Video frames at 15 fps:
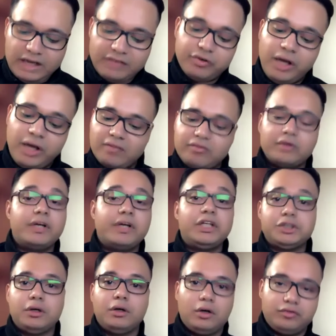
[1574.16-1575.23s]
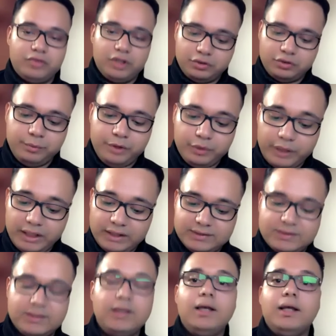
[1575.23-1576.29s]
if we have a ratio of the two mu
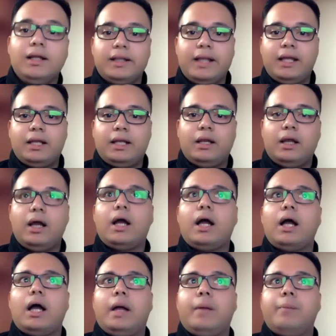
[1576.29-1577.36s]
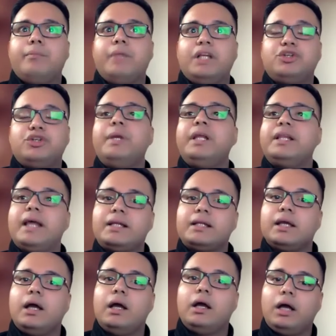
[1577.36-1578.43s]
n's, then assuming
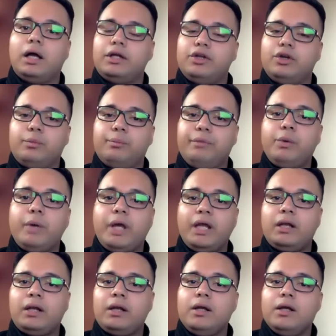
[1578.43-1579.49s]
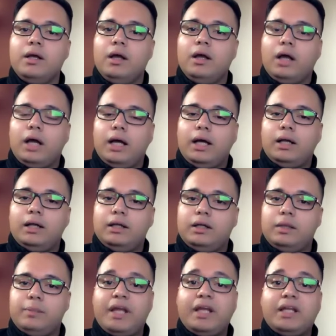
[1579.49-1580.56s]
that mu n
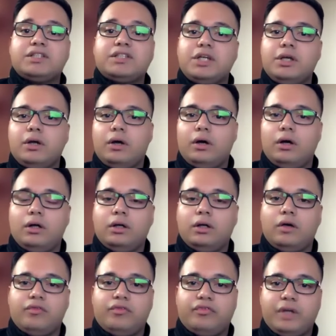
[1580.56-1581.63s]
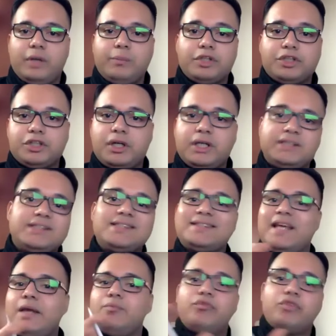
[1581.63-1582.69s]
dependency of temperature is the
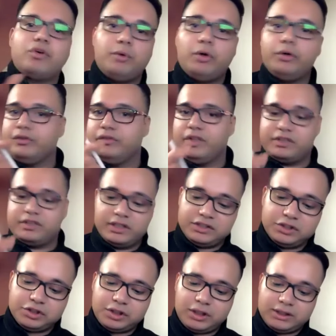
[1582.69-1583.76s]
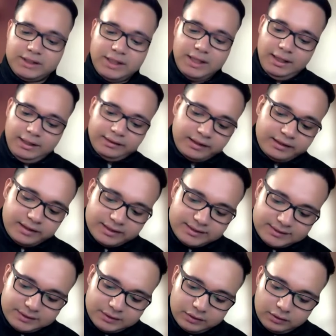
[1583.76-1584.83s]
same for both of the transistors, then
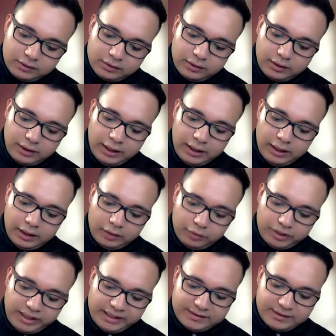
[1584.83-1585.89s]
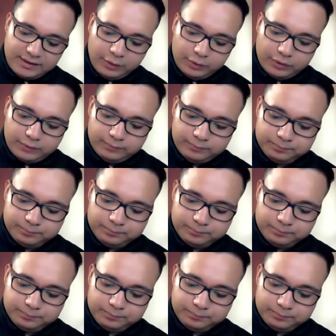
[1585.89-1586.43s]
this would cancel out.